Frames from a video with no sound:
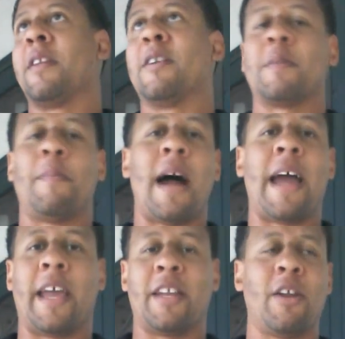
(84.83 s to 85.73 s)
There's a
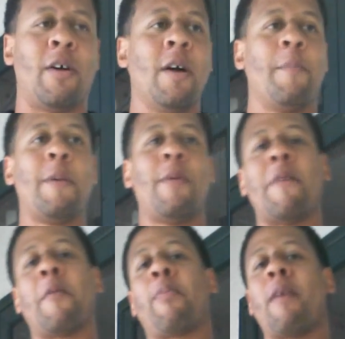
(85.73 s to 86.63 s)
buy-in. People
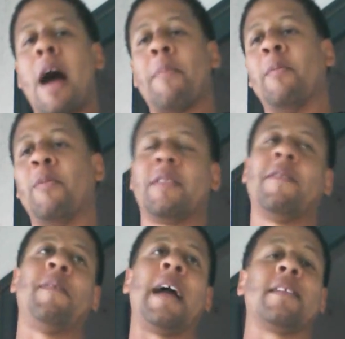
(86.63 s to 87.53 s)
have a problem with
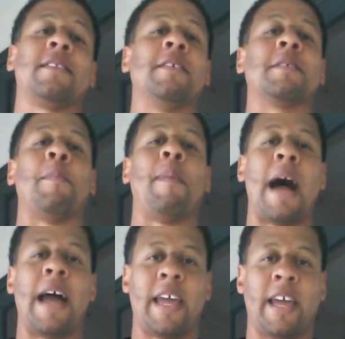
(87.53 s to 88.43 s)
the fact that there's a
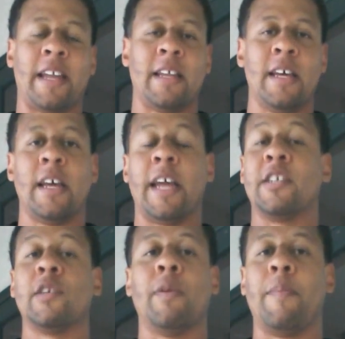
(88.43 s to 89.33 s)
buy-in
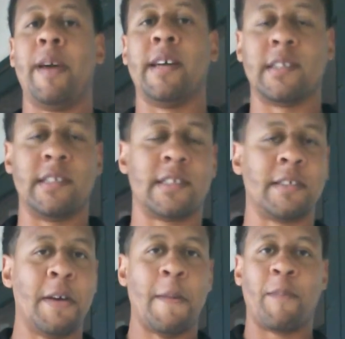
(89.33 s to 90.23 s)
into a business.
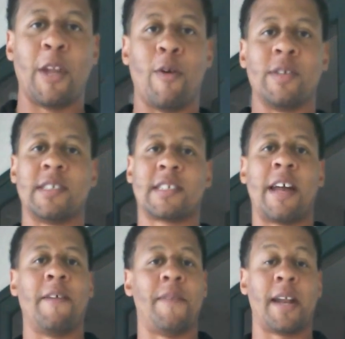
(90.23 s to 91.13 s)
It's just
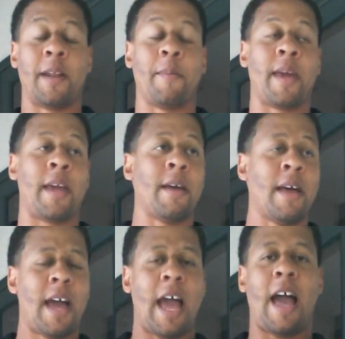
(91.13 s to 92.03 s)
kind of funny to me.
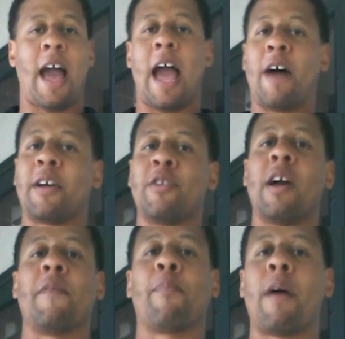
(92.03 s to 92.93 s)
How can
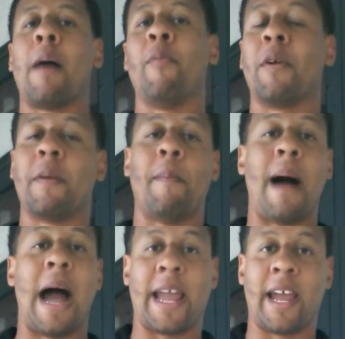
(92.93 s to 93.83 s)
you have a problem with a
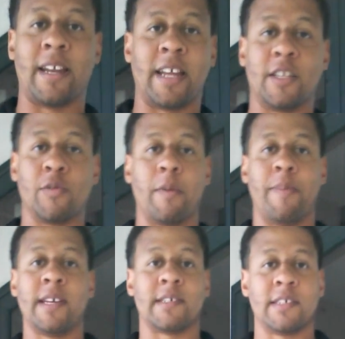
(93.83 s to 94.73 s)
buy-in into a
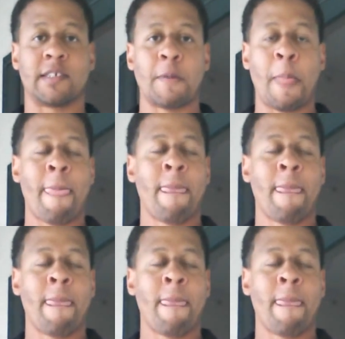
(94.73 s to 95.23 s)
business?